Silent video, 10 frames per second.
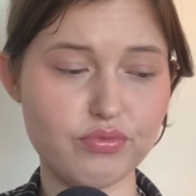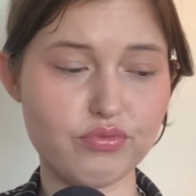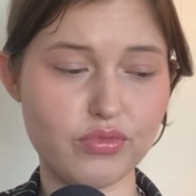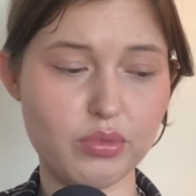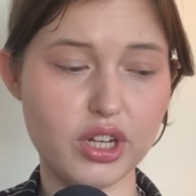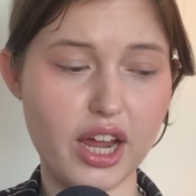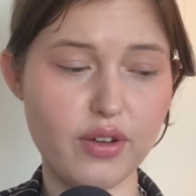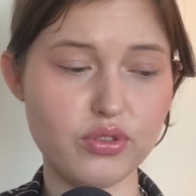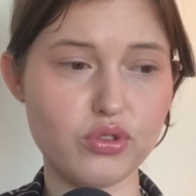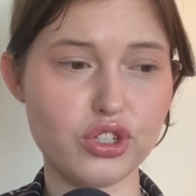I'm gonna
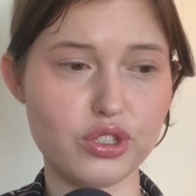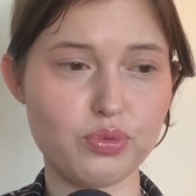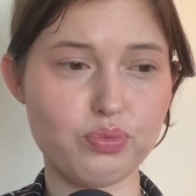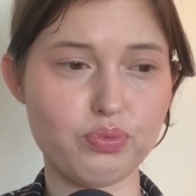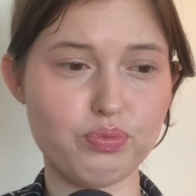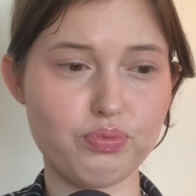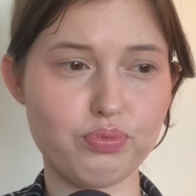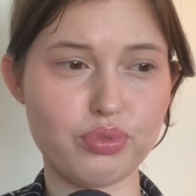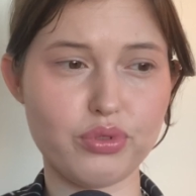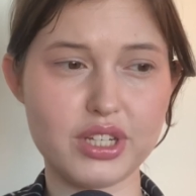have to just
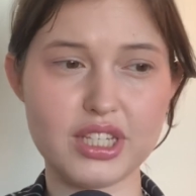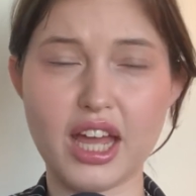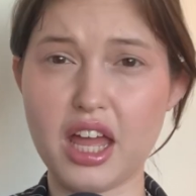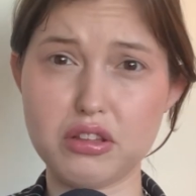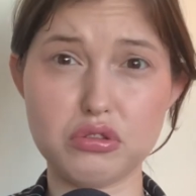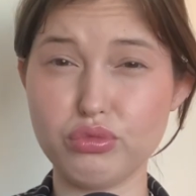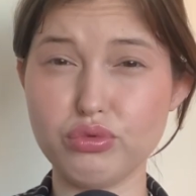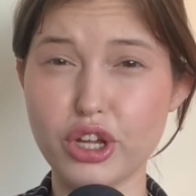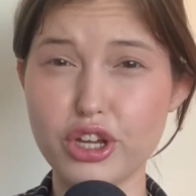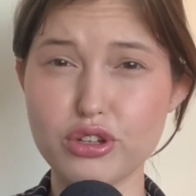pretend
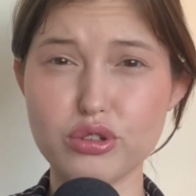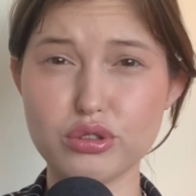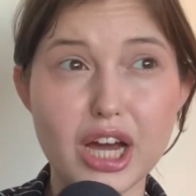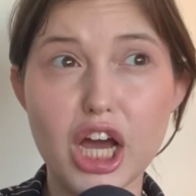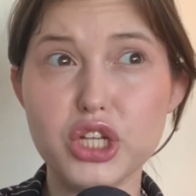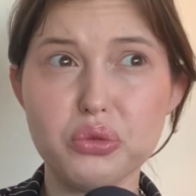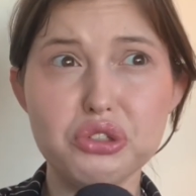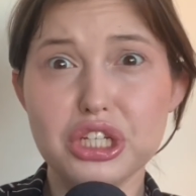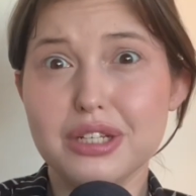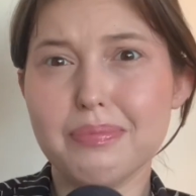like I
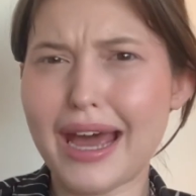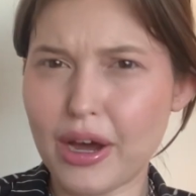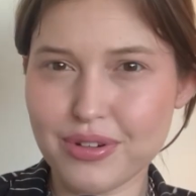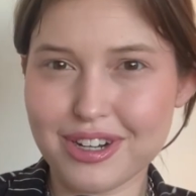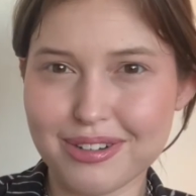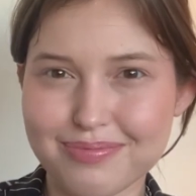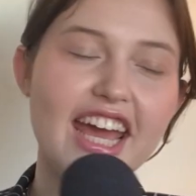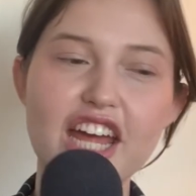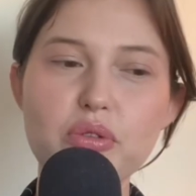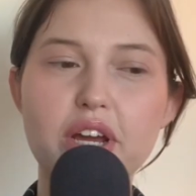don't need powder.
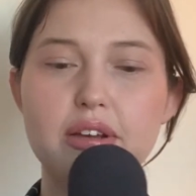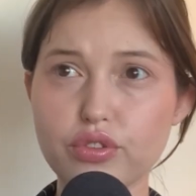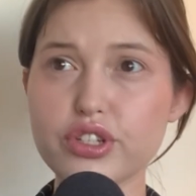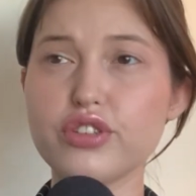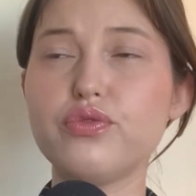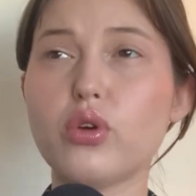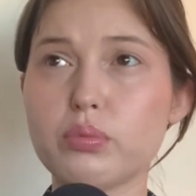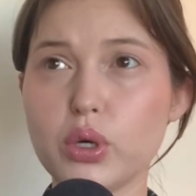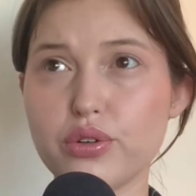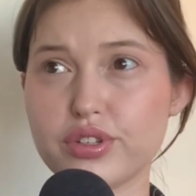Anyway, first and
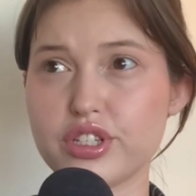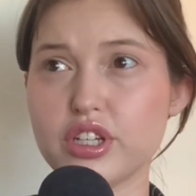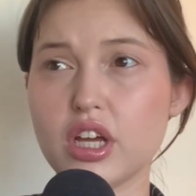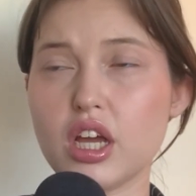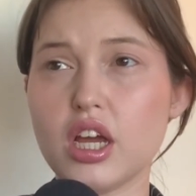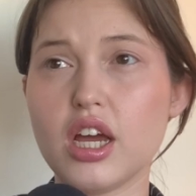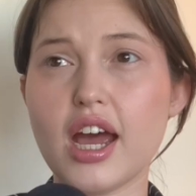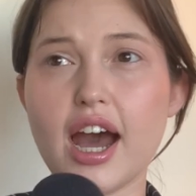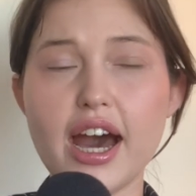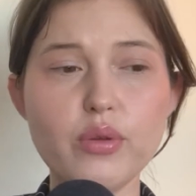foremost,
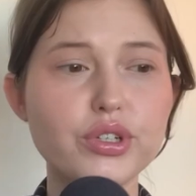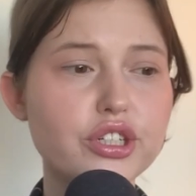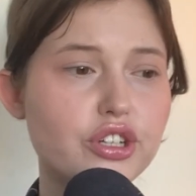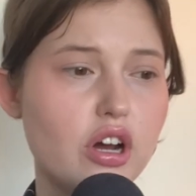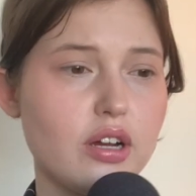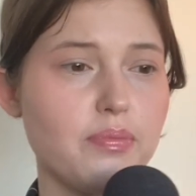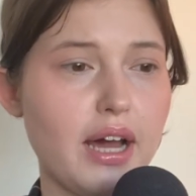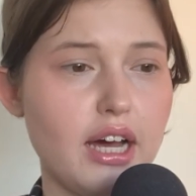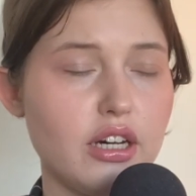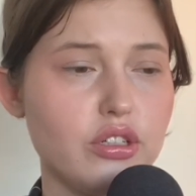I want to talk
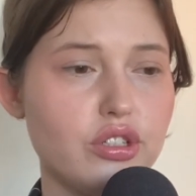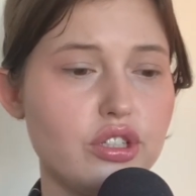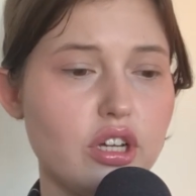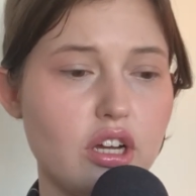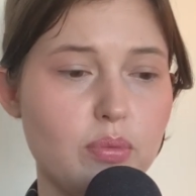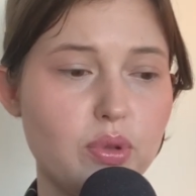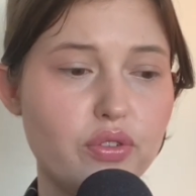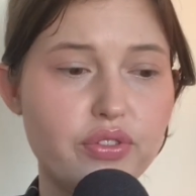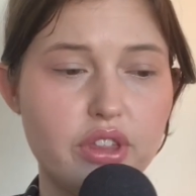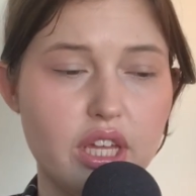about a couple
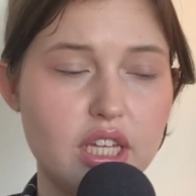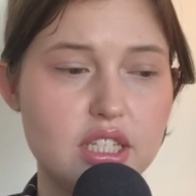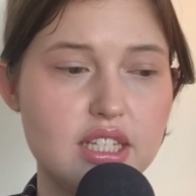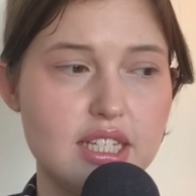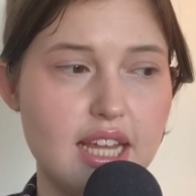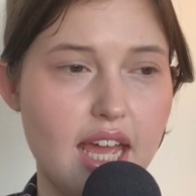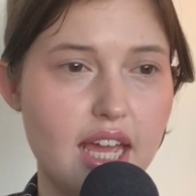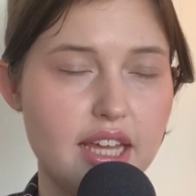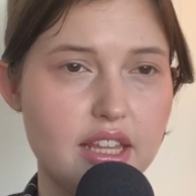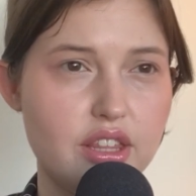of things
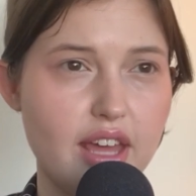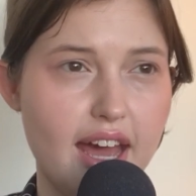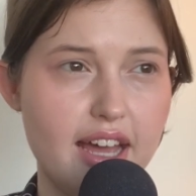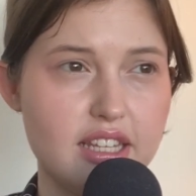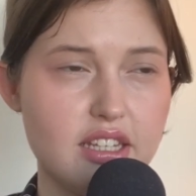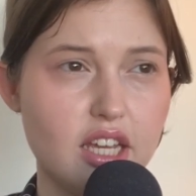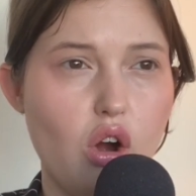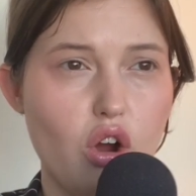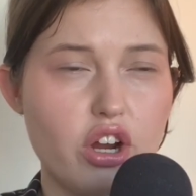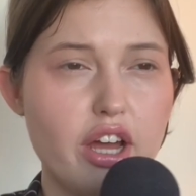today that
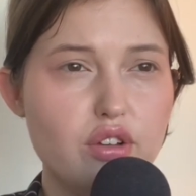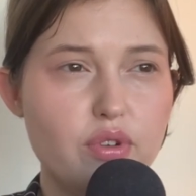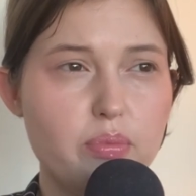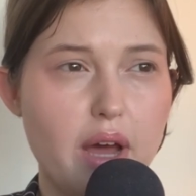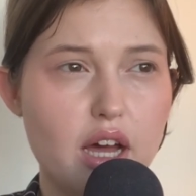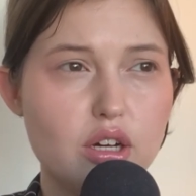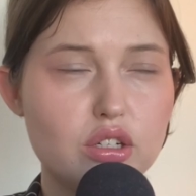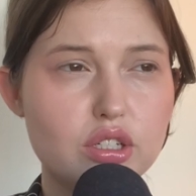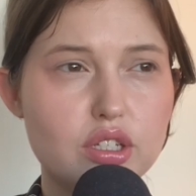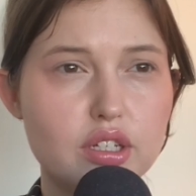are kind of
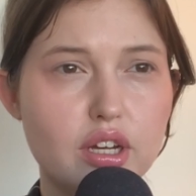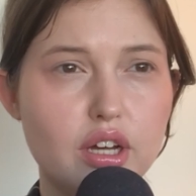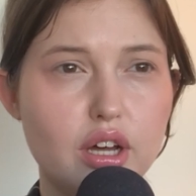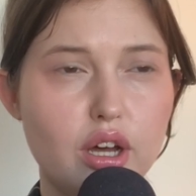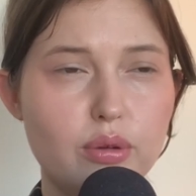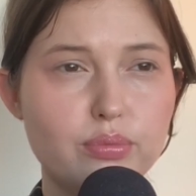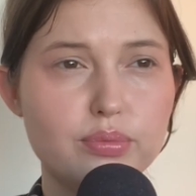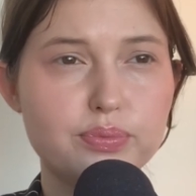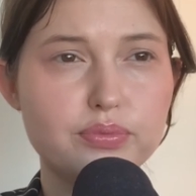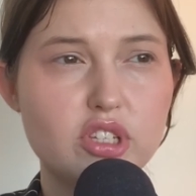about
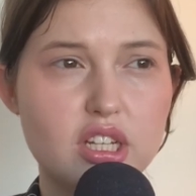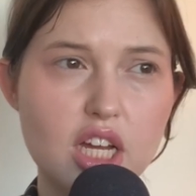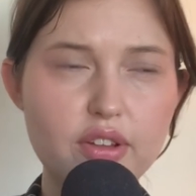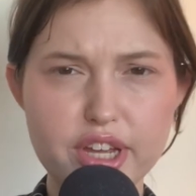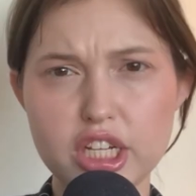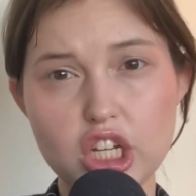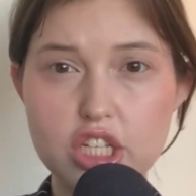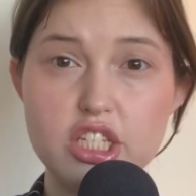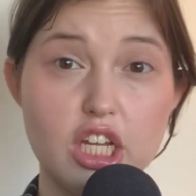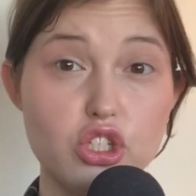like
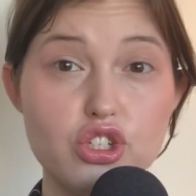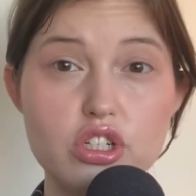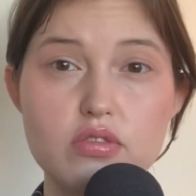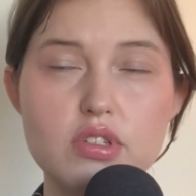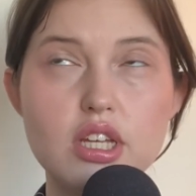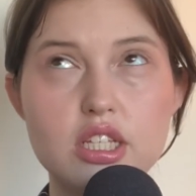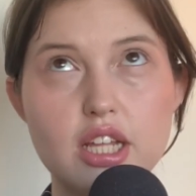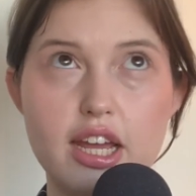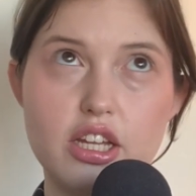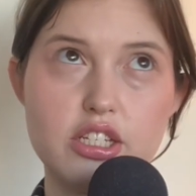a
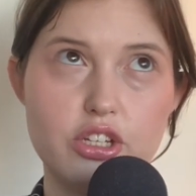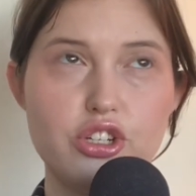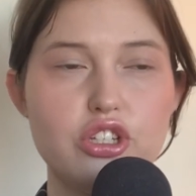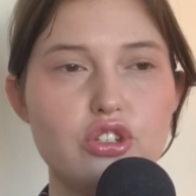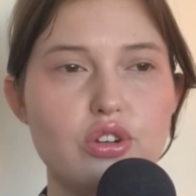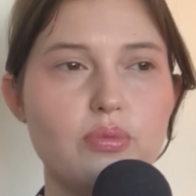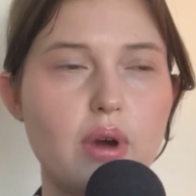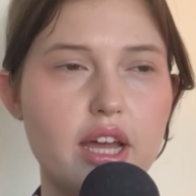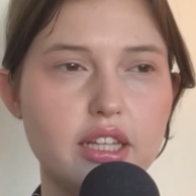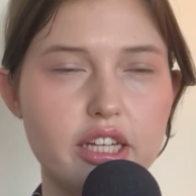slight extension to
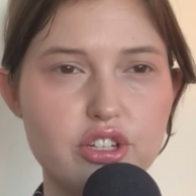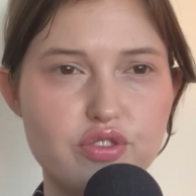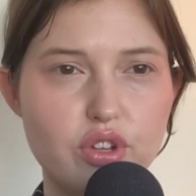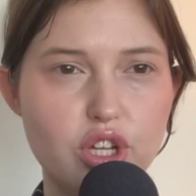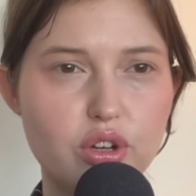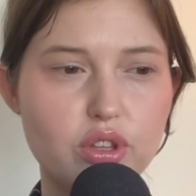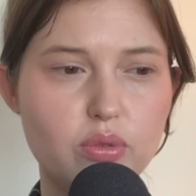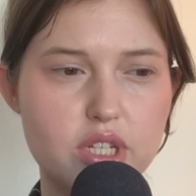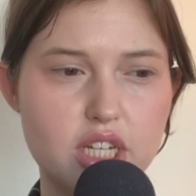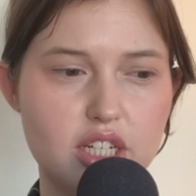my latest video that
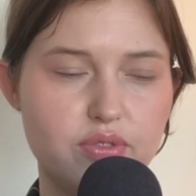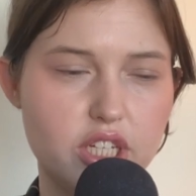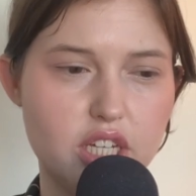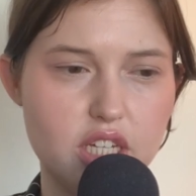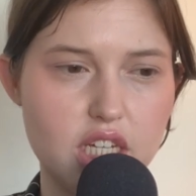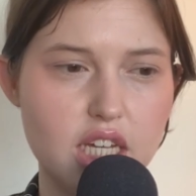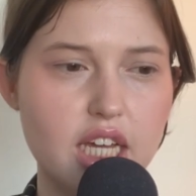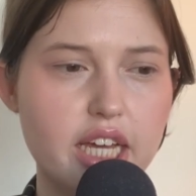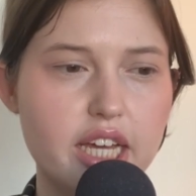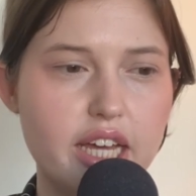was kind of like a
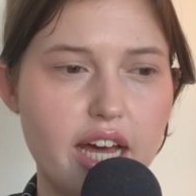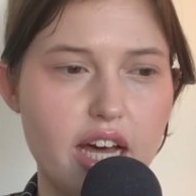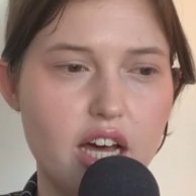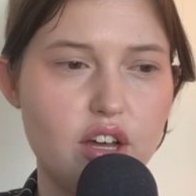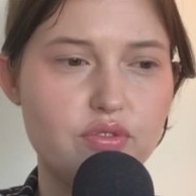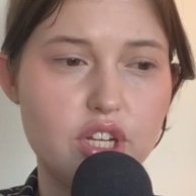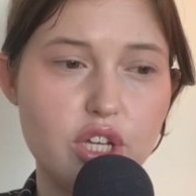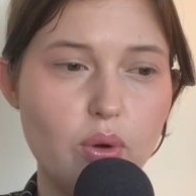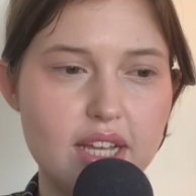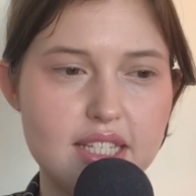
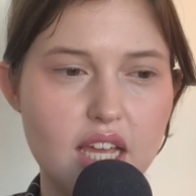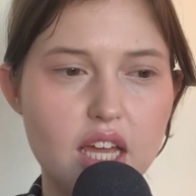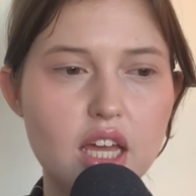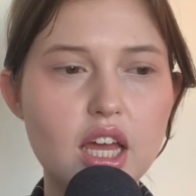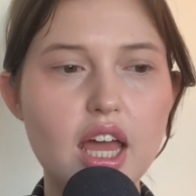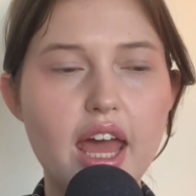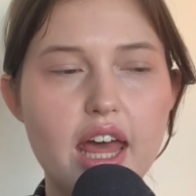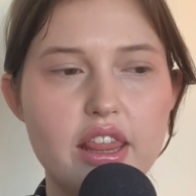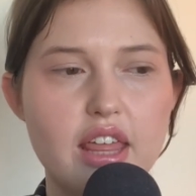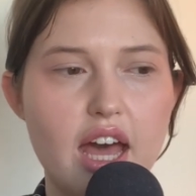video essay,
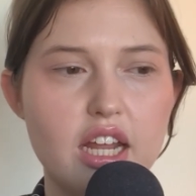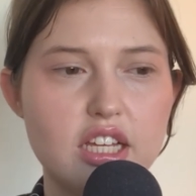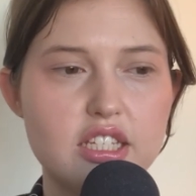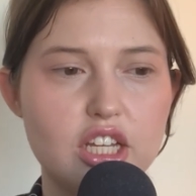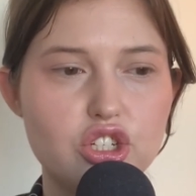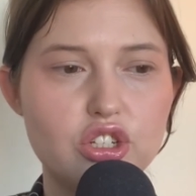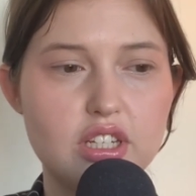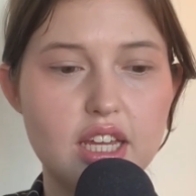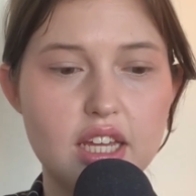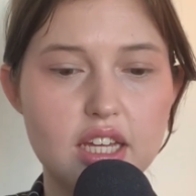and that extension
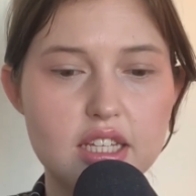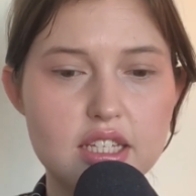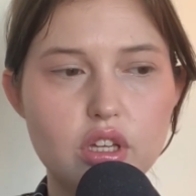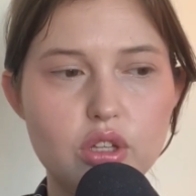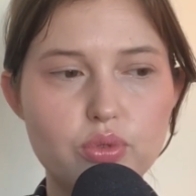is in